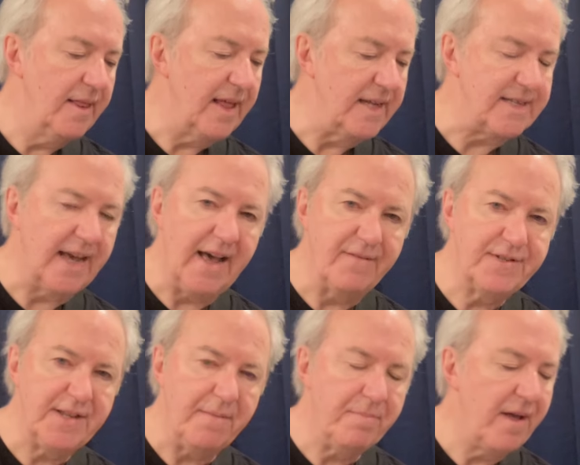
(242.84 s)
That's a half
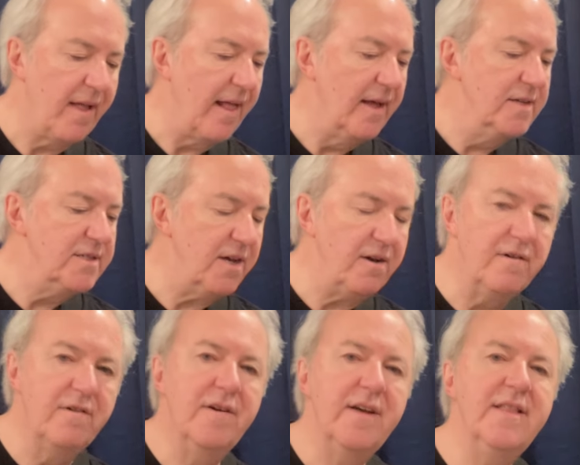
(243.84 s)
step.
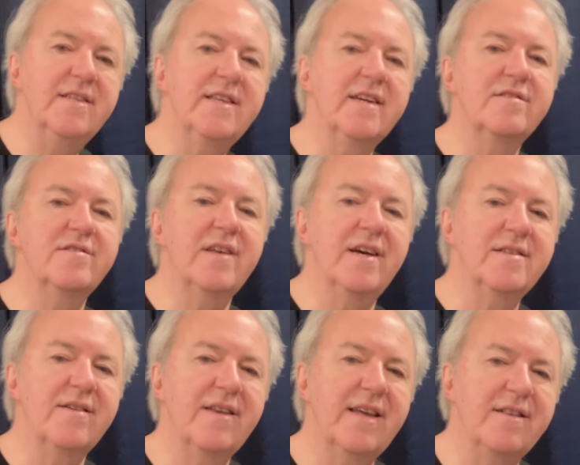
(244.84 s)
So in this exercise,
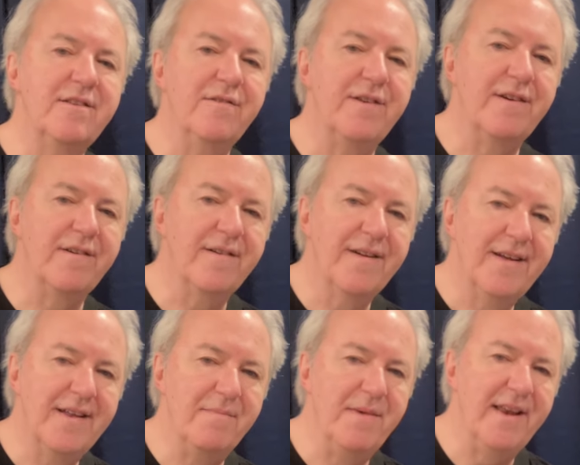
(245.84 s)
I'm going to get to it here
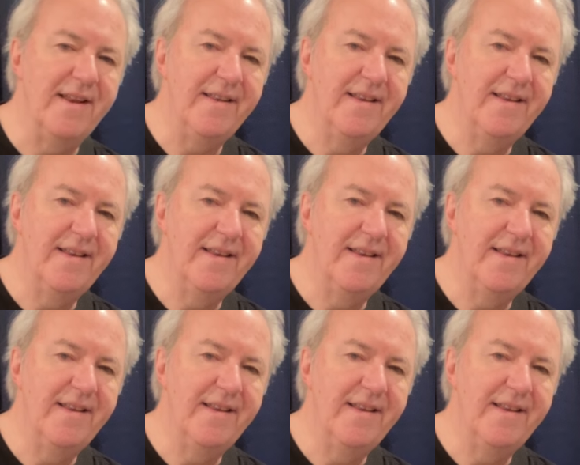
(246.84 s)
in a minute.